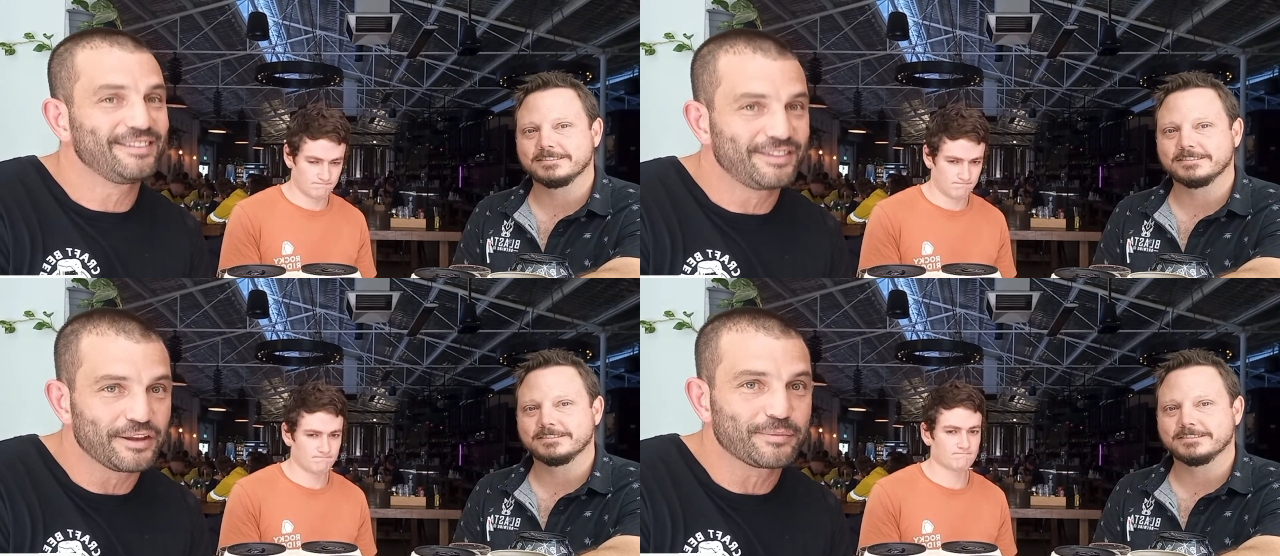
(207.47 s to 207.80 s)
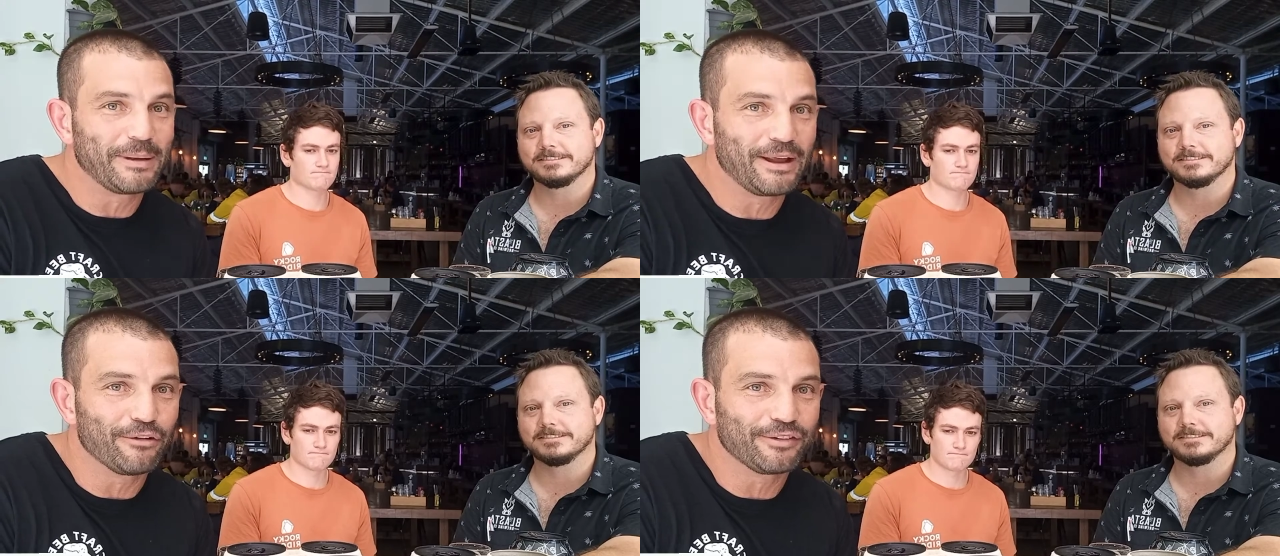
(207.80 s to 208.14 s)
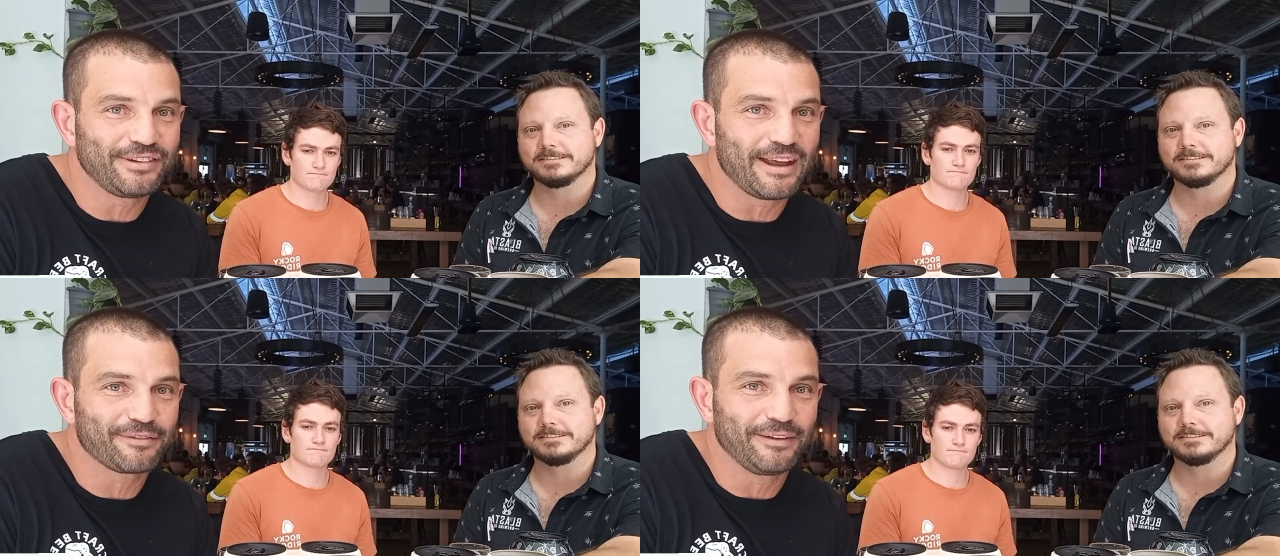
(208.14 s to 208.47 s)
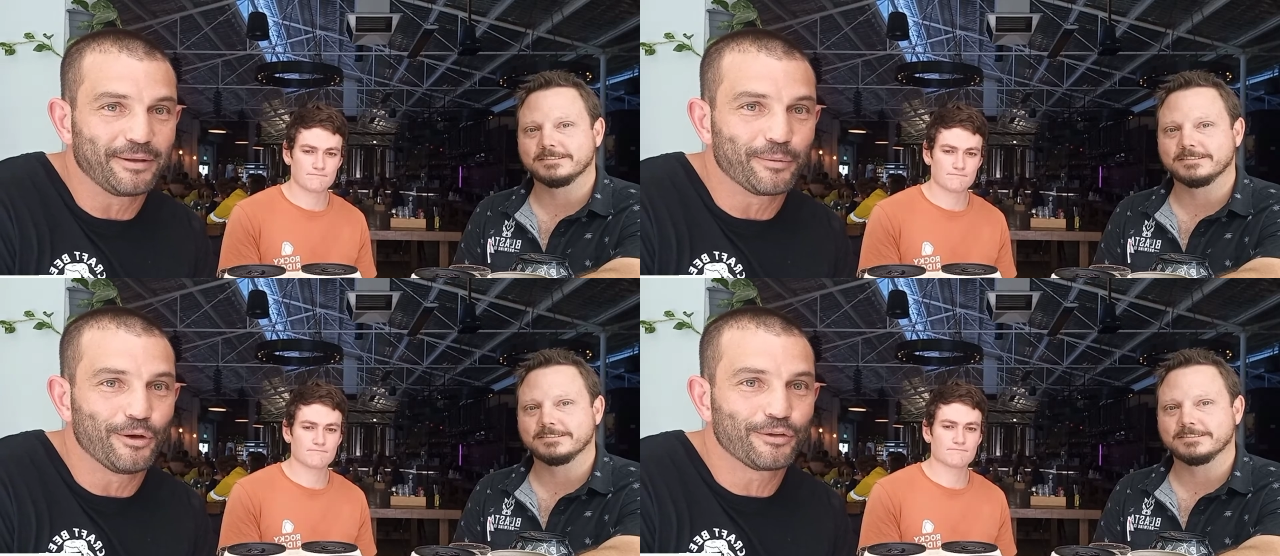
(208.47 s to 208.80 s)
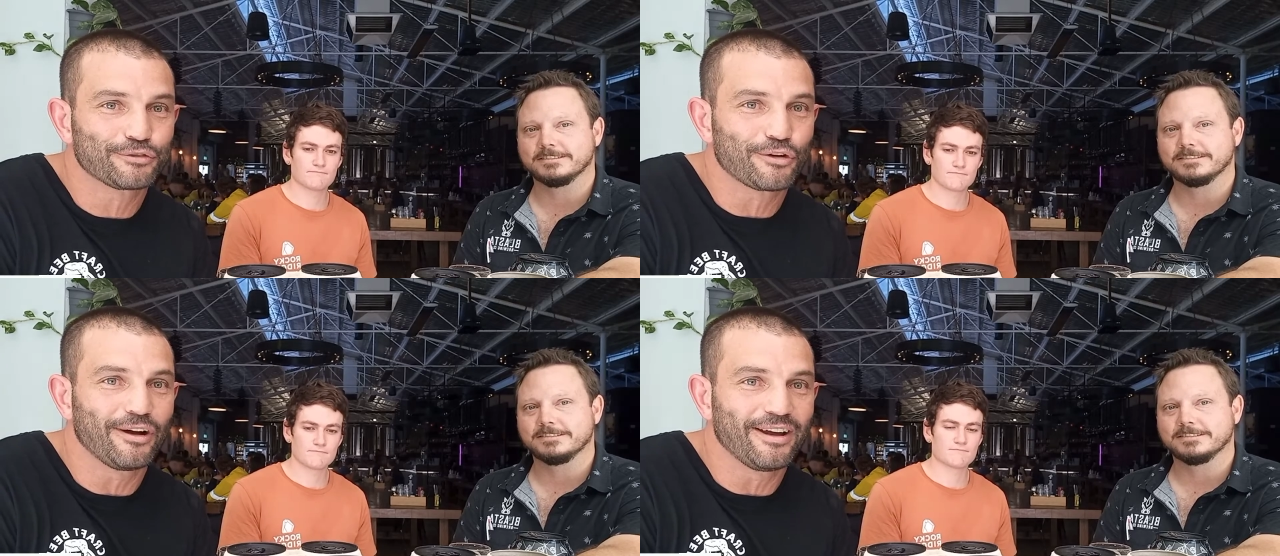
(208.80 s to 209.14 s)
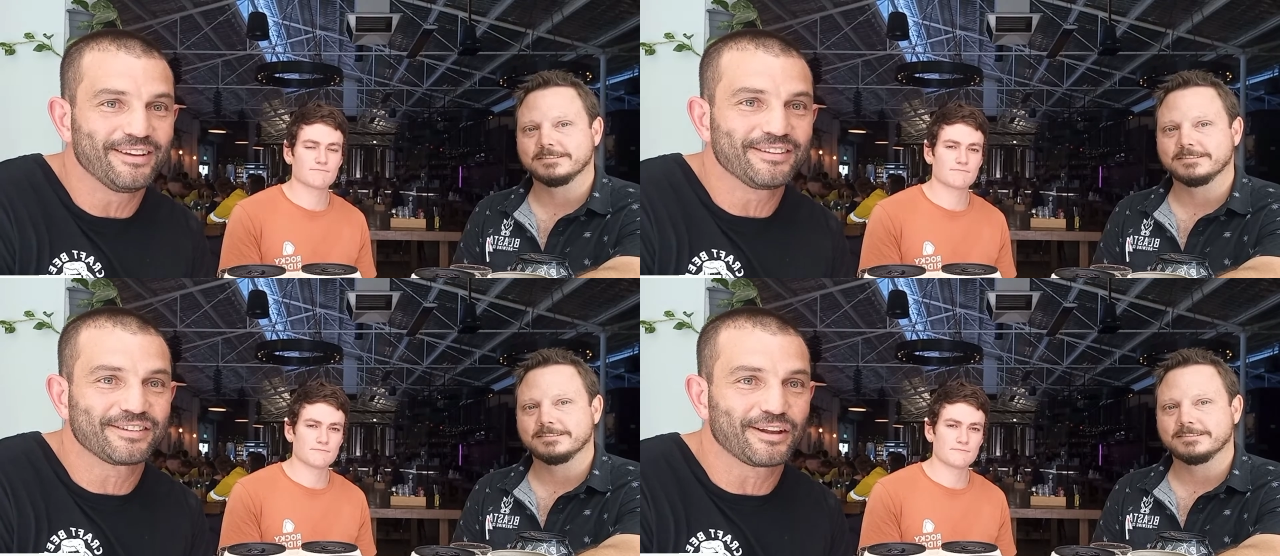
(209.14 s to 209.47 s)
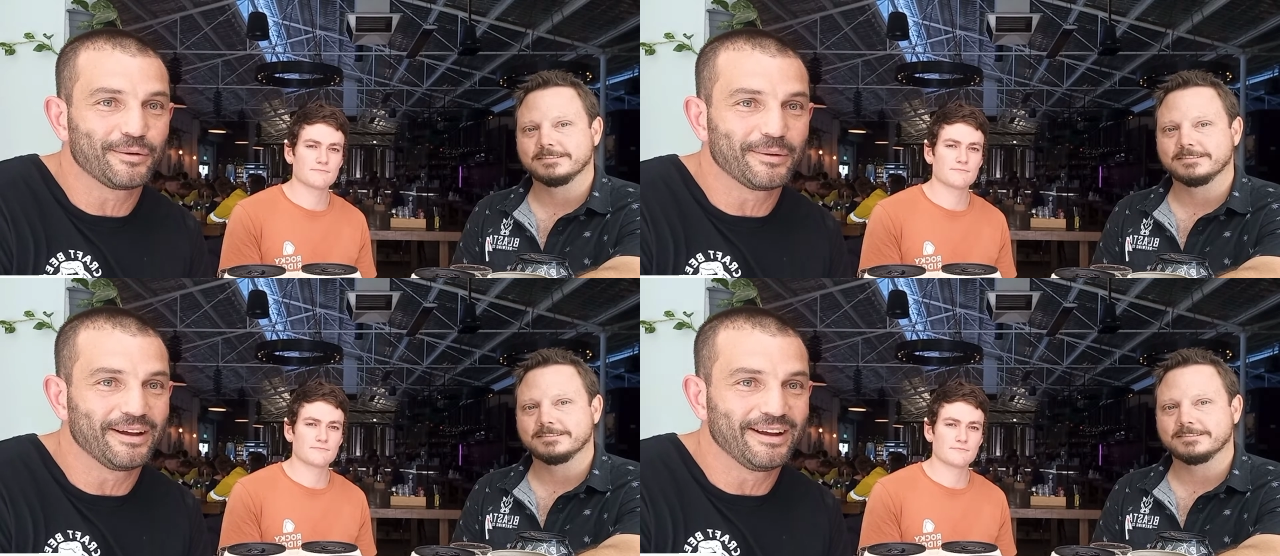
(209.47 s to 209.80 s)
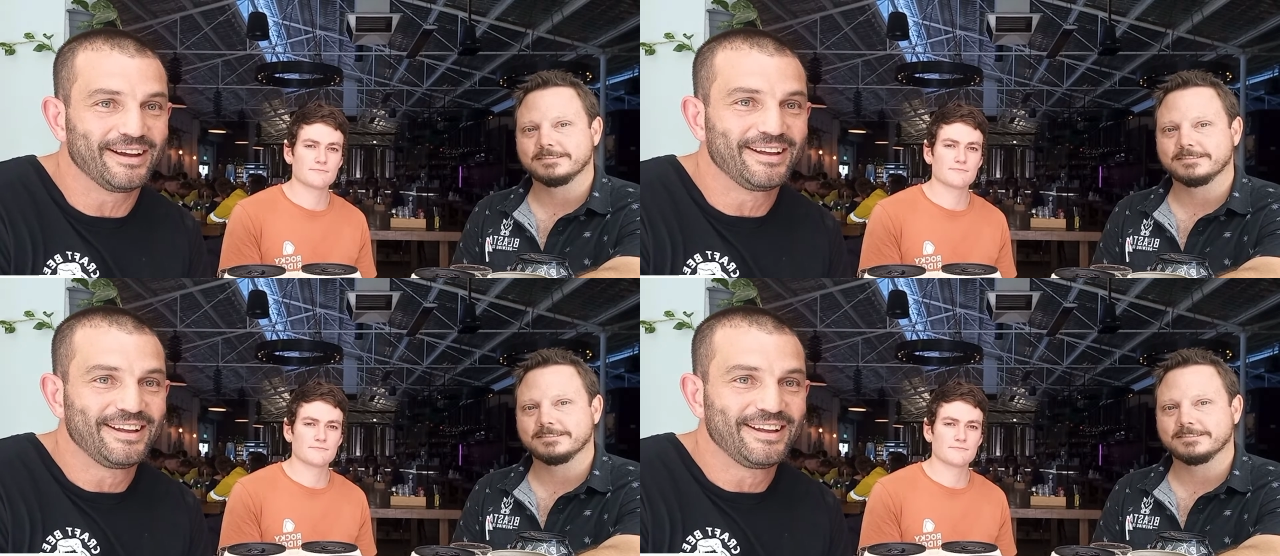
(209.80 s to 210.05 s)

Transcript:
Speaker 1: This beer is definitely worth trying, so uh,